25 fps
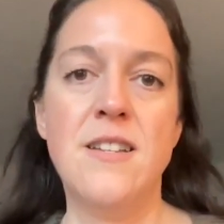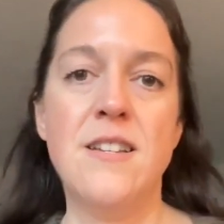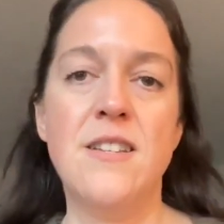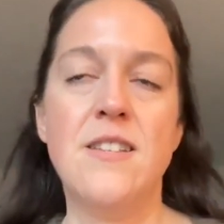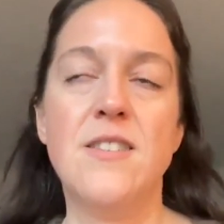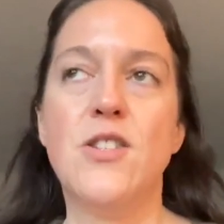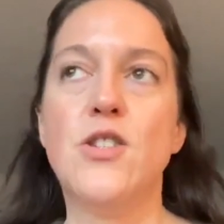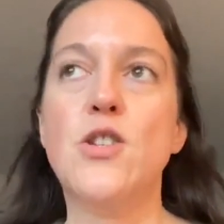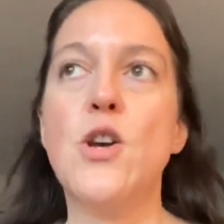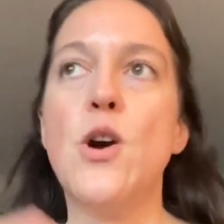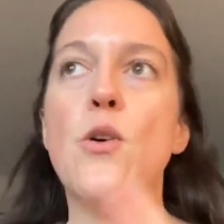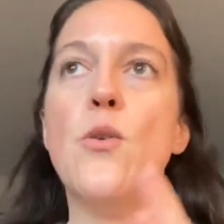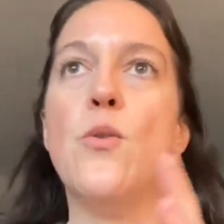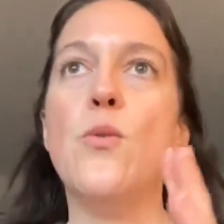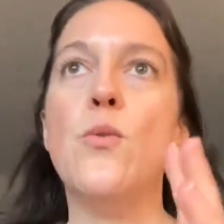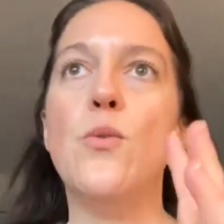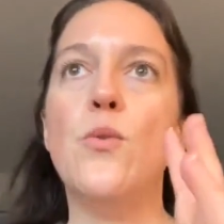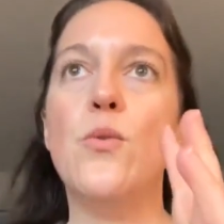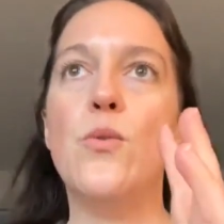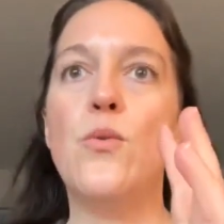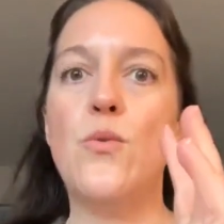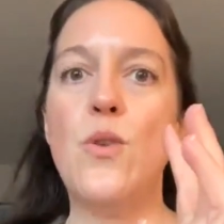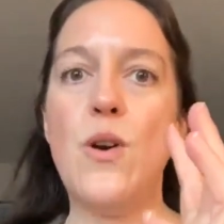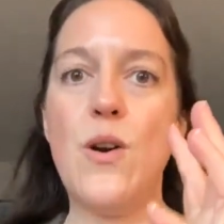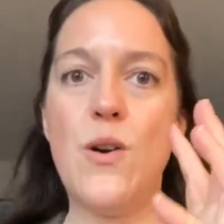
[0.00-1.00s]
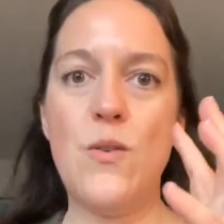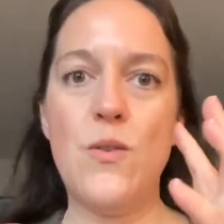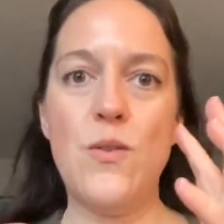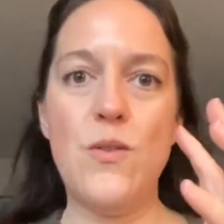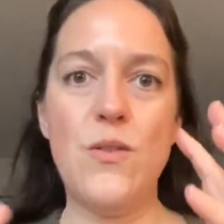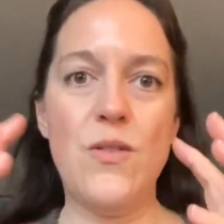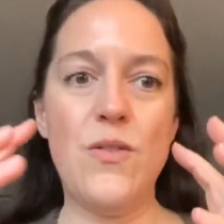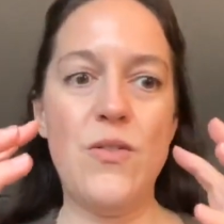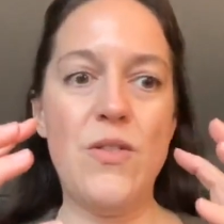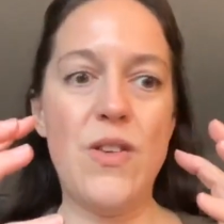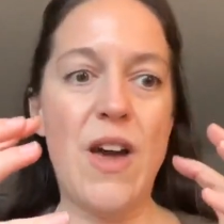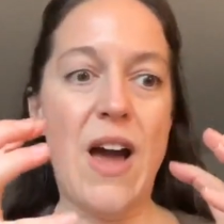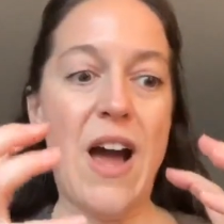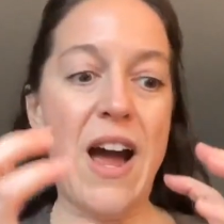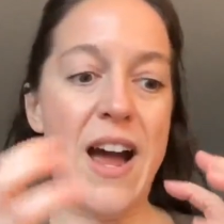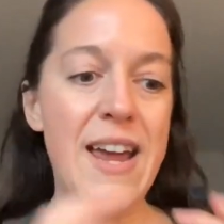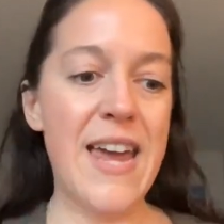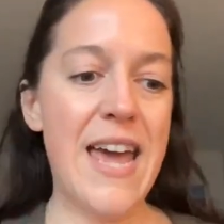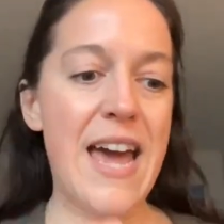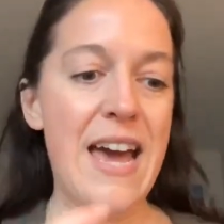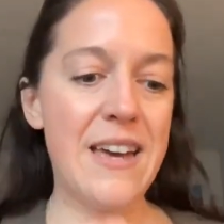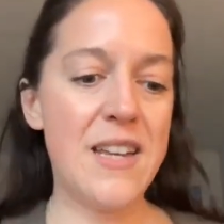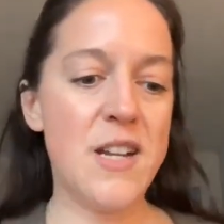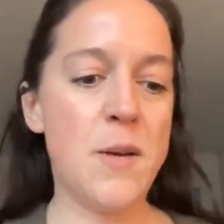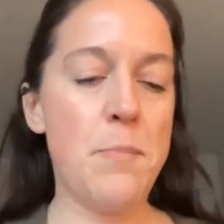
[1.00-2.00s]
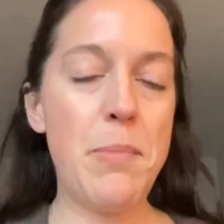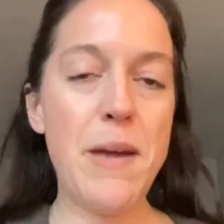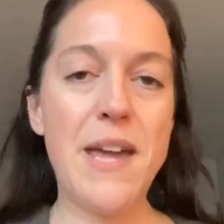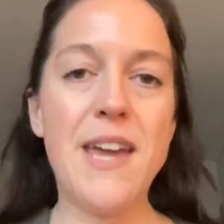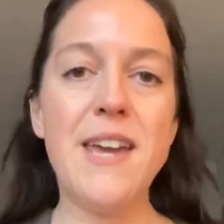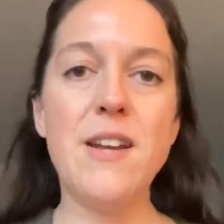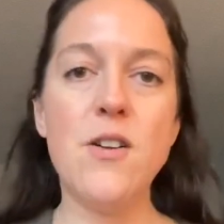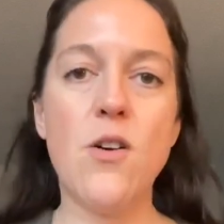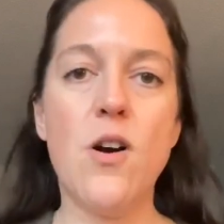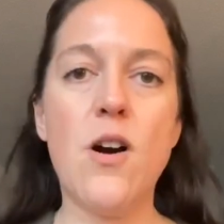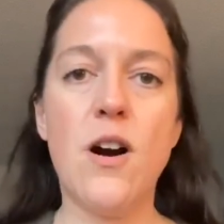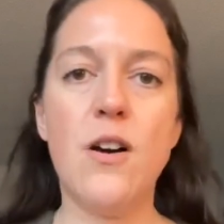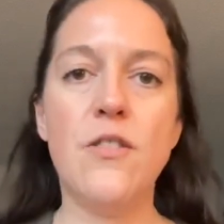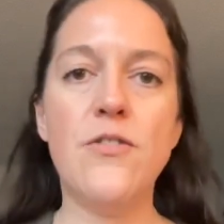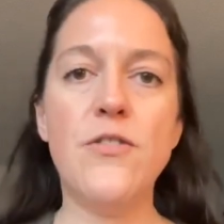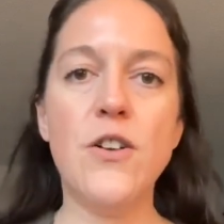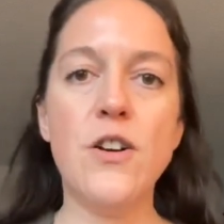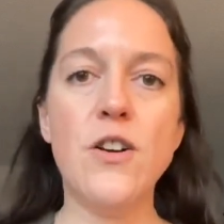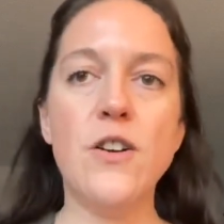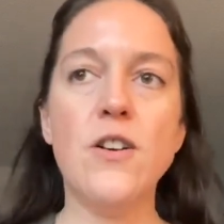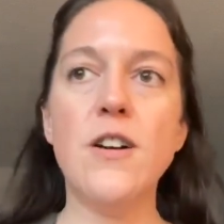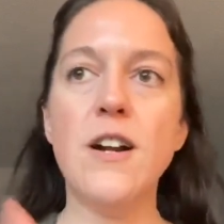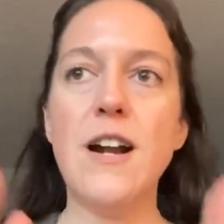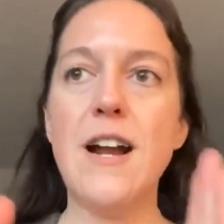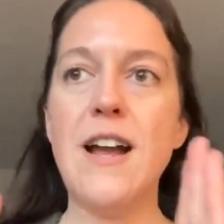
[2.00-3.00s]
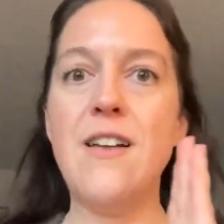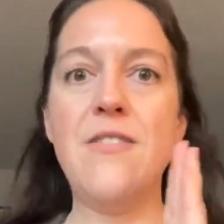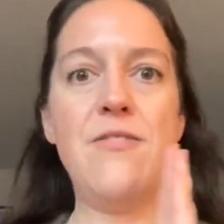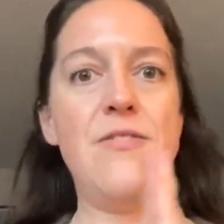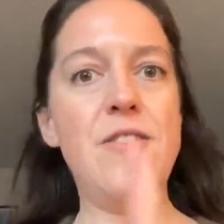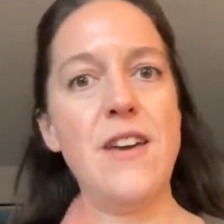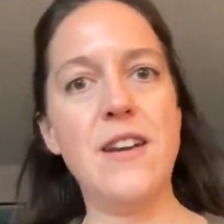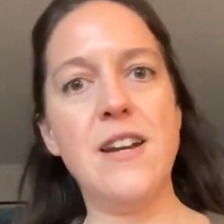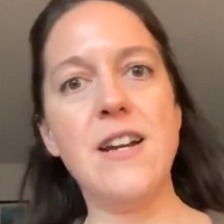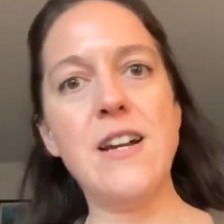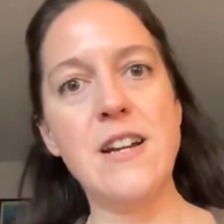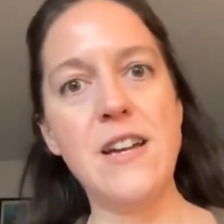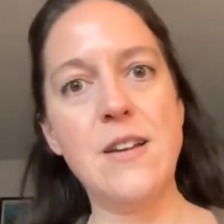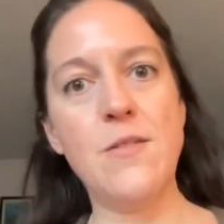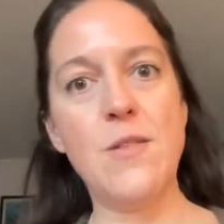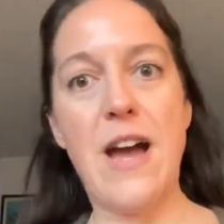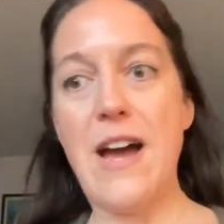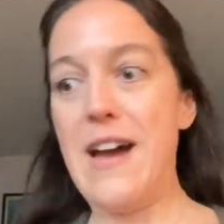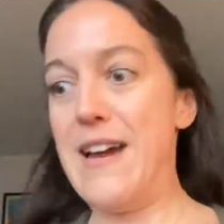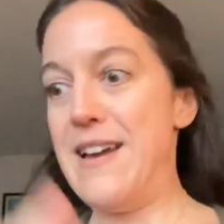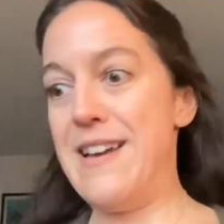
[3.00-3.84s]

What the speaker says: So I had a paid offer, and then I